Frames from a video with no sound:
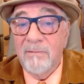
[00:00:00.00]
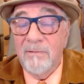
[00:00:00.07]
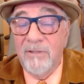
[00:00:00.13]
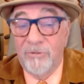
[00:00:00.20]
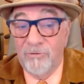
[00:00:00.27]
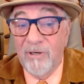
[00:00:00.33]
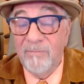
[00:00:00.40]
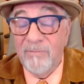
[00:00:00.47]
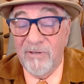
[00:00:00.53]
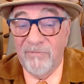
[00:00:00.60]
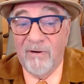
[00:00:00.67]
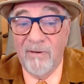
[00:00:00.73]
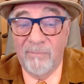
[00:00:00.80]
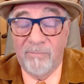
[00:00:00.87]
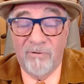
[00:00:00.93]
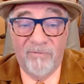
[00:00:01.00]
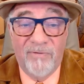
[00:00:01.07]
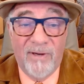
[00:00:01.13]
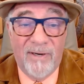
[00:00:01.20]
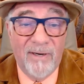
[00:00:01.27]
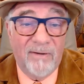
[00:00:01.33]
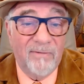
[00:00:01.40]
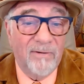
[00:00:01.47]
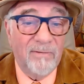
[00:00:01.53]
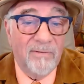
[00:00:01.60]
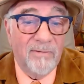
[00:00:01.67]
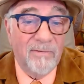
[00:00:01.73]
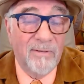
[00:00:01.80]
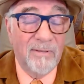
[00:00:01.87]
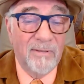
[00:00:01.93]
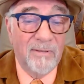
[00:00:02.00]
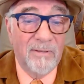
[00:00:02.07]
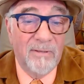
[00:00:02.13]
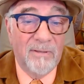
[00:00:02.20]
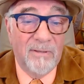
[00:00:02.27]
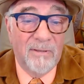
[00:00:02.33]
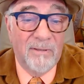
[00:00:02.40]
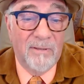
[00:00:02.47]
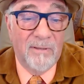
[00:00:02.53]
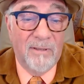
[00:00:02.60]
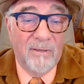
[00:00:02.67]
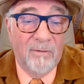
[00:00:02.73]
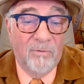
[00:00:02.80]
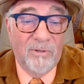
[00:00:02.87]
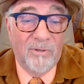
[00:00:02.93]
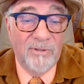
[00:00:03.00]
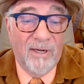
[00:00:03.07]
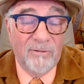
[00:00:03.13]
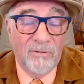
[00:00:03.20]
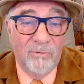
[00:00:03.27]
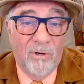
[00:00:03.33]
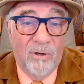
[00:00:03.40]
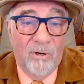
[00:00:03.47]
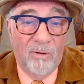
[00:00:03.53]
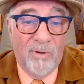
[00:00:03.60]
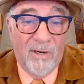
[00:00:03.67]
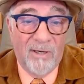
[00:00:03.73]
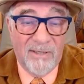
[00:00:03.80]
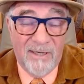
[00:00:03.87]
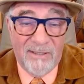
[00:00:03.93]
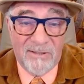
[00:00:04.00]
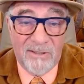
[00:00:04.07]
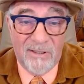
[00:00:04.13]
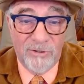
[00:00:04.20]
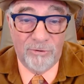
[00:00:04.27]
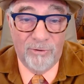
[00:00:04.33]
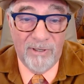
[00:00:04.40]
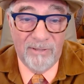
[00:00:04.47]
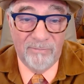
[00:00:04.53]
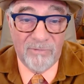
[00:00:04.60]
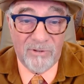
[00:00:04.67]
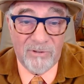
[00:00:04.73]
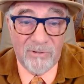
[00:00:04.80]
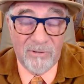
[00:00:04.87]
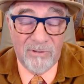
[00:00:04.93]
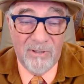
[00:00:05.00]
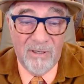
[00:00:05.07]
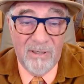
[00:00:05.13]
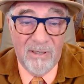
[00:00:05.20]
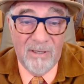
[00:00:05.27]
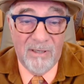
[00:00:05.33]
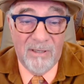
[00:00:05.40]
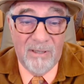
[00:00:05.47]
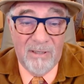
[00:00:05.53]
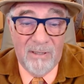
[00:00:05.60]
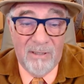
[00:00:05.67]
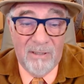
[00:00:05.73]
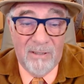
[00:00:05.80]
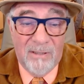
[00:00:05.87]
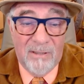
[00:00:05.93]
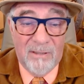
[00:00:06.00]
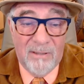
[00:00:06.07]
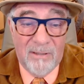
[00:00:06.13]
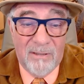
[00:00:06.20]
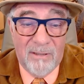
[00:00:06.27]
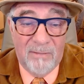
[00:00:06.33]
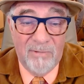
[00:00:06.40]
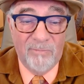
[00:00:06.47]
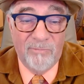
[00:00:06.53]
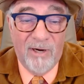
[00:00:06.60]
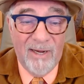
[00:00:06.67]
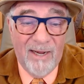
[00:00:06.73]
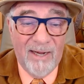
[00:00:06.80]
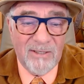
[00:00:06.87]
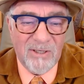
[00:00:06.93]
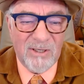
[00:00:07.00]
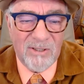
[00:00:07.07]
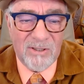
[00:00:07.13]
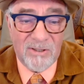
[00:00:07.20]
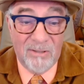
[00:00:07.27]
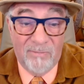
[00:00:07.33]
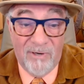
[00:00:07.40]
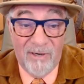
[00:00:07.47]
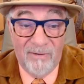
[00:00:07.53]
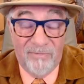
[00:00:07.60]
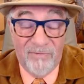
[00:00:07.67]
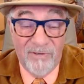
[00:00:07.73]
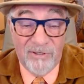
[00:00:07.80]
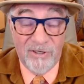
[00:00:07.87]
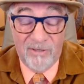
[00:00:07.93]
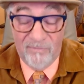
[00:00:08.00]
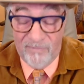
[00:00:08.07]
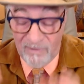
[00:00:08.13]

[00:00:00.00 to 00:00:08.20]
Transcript: Your dreams are very prophetic. One day I'll do a whole podcast on dreams. I remember I asked someone in a Fijian